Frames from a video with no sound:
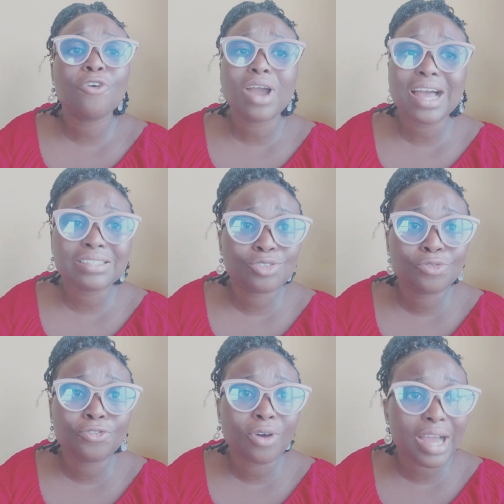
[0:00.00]

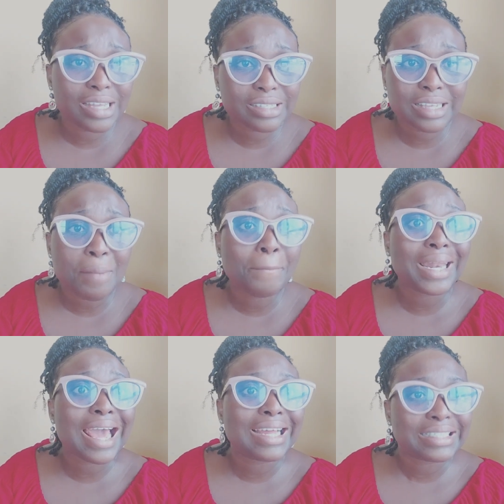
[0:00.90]
to forecast and
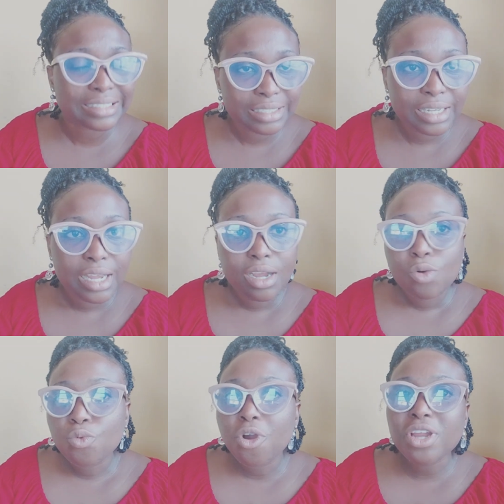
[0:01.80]
plan.
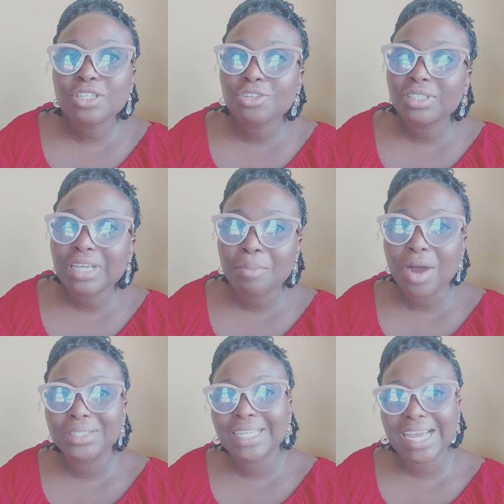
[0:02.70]
We already talked
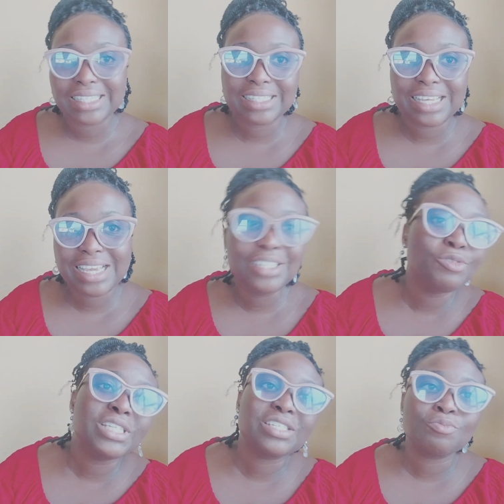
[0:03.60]
about that.
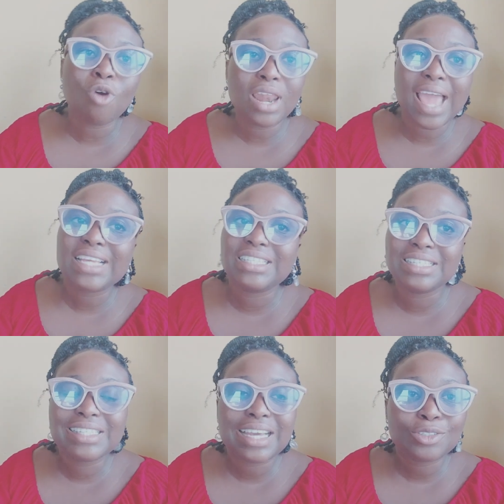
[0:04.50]
It's more like it's
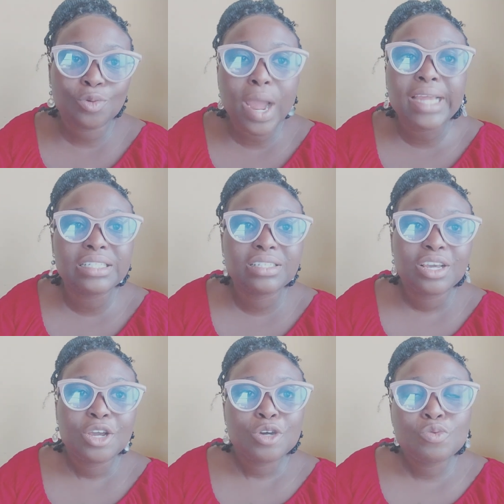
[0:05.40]
intertwined
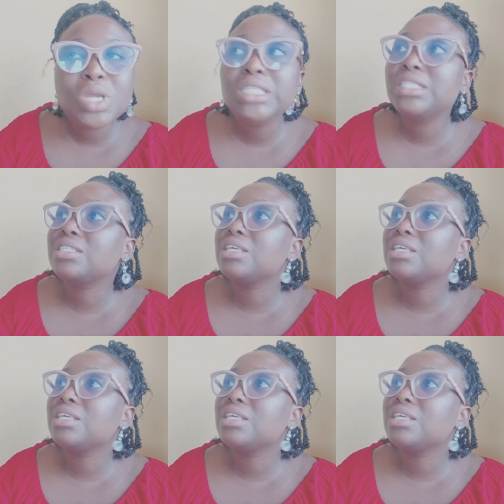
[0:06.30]
with